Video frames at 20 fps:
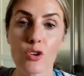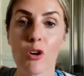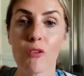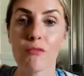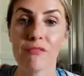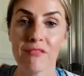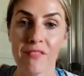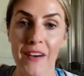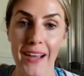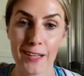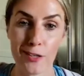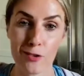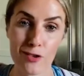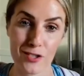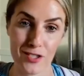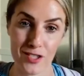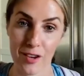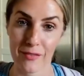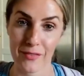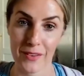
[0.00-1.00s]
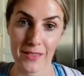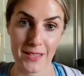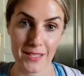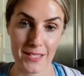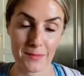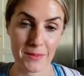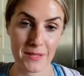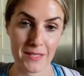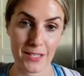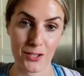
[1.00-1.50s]
don't find yourself in
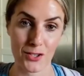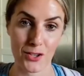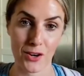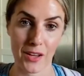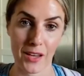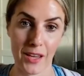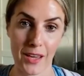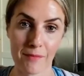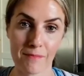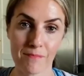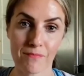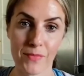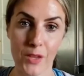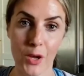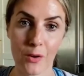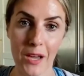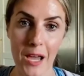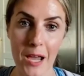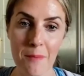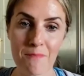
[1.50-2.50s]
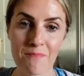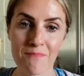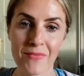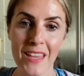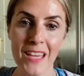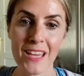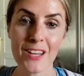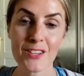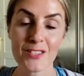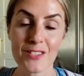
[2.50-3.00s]
this position again. Okay?
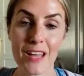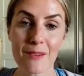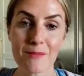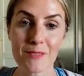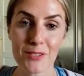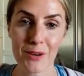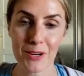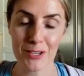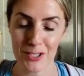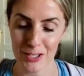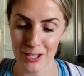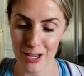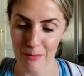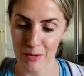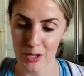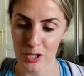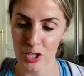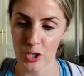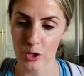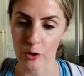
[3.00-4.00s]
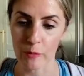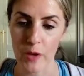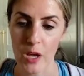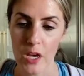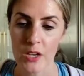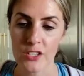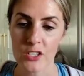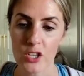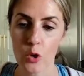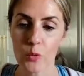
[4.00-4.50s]
So that was question number 2.
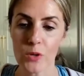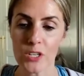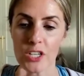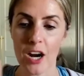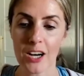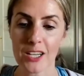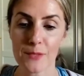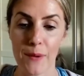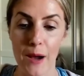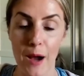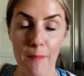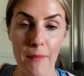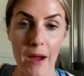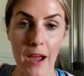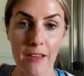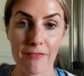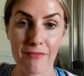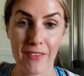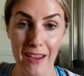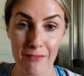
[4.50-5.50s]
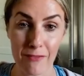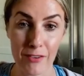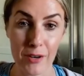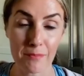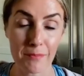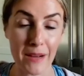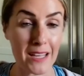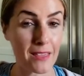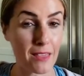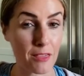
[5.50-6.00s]
So we talked about my
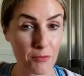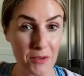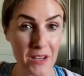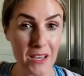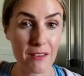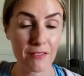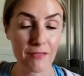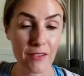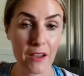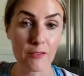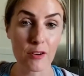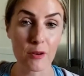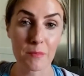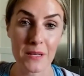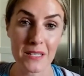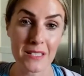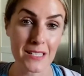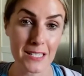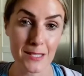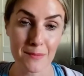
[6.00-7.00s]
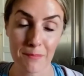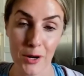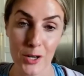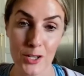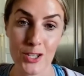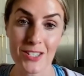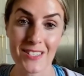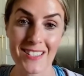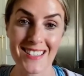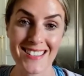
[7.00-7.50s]
3 favorite business
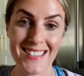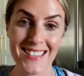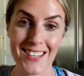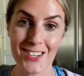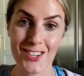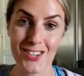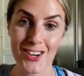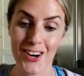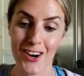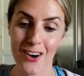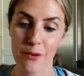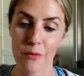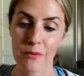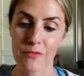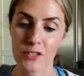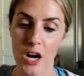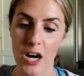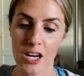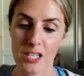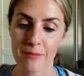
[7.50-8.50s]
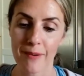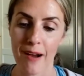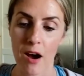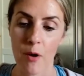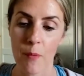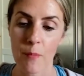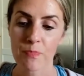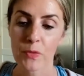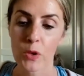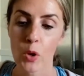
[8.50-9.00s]
purchases this year. We've talked
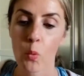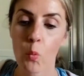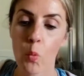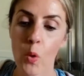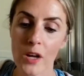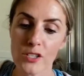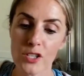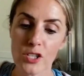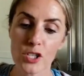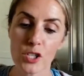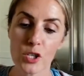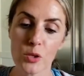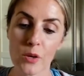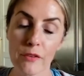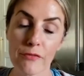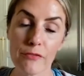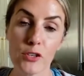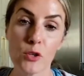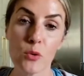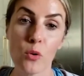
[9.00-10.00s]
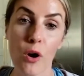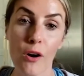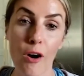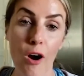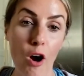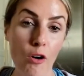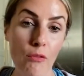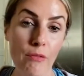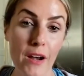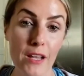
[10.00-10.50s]
about what to do if you are
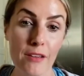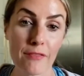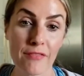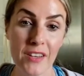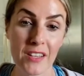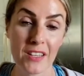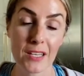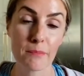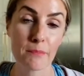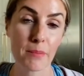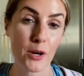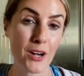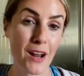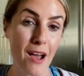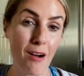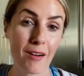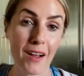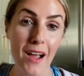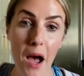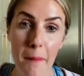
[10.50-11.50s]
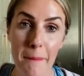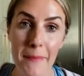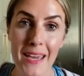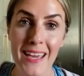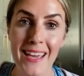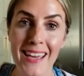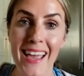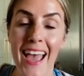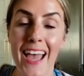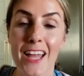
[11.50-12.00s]
already feeling burnout
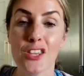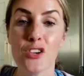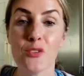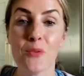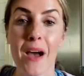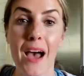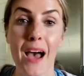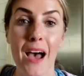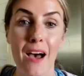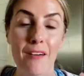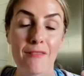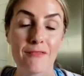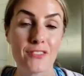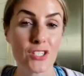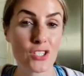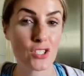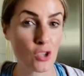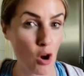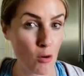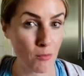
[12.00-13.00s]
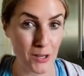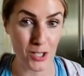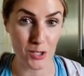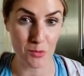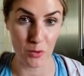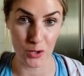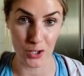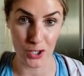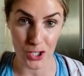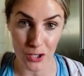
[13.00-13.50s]
coming and you have so much
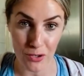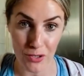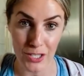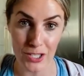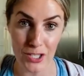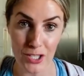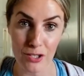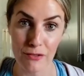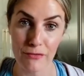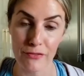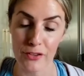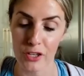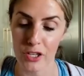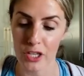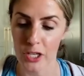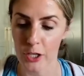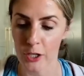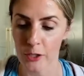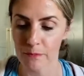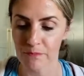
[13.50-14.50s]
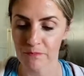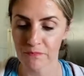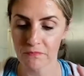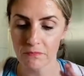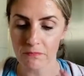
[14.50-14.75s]
more shooting to do for the year.